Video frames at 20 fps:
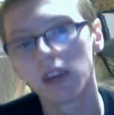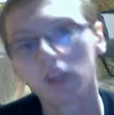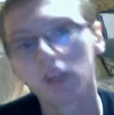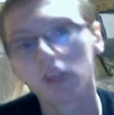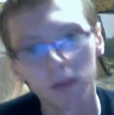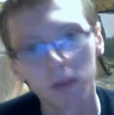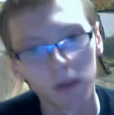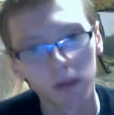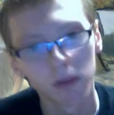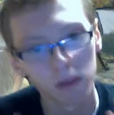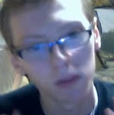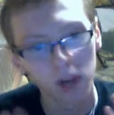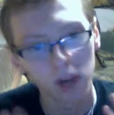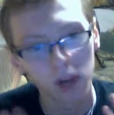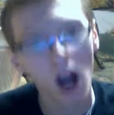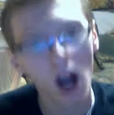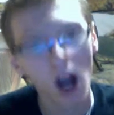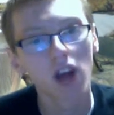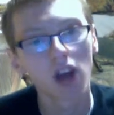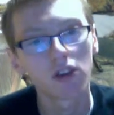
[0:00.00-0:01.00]
Just for
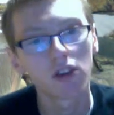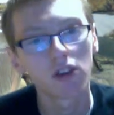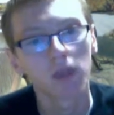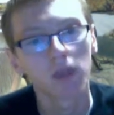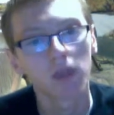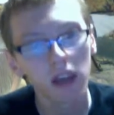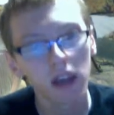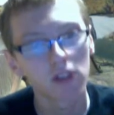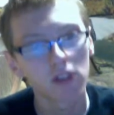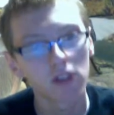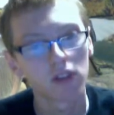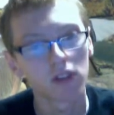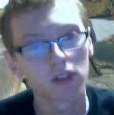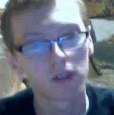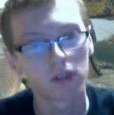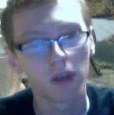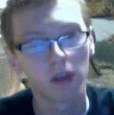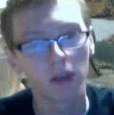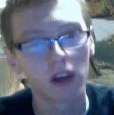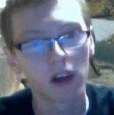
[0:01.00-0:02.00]
precaution, make a
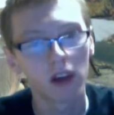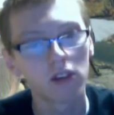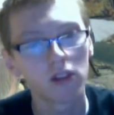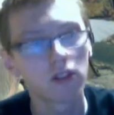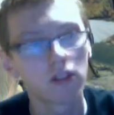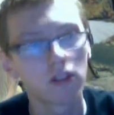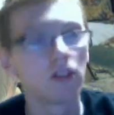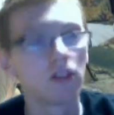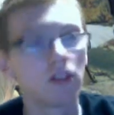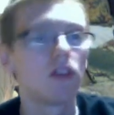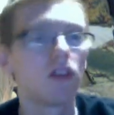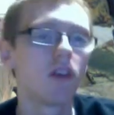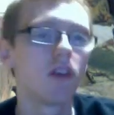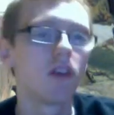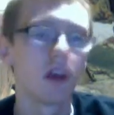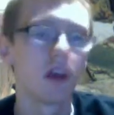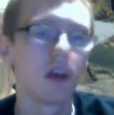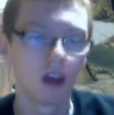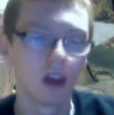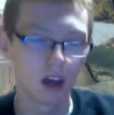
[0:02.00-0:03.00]
spells to
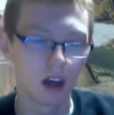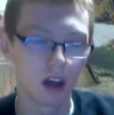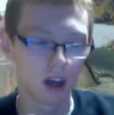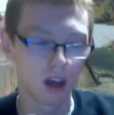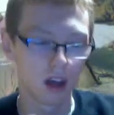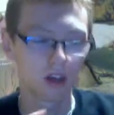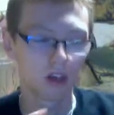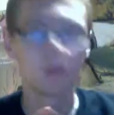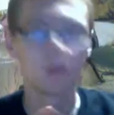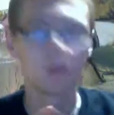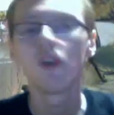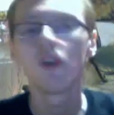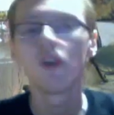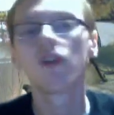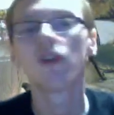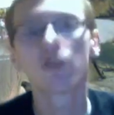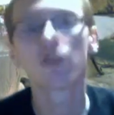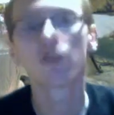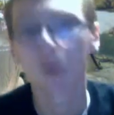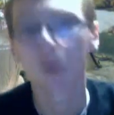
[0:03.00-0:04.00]

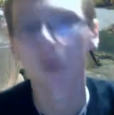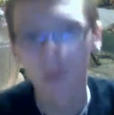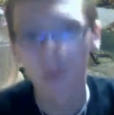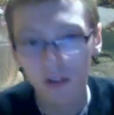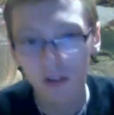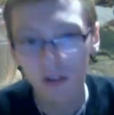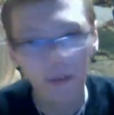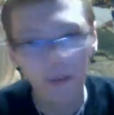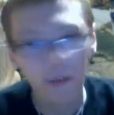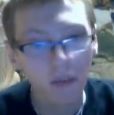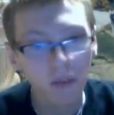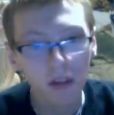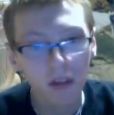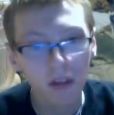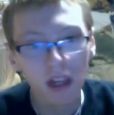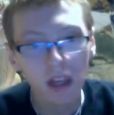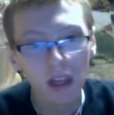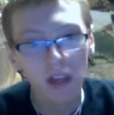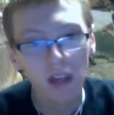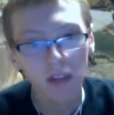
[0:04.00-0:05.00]
remove just one person from
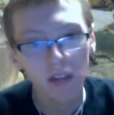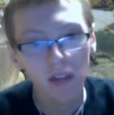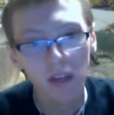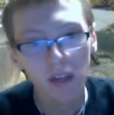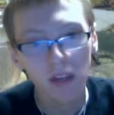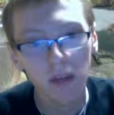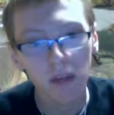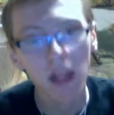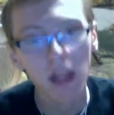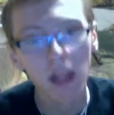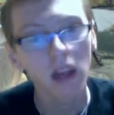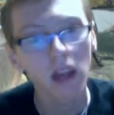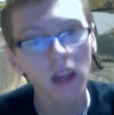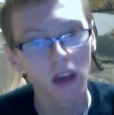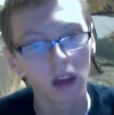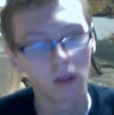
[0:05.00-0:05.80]
it if need be.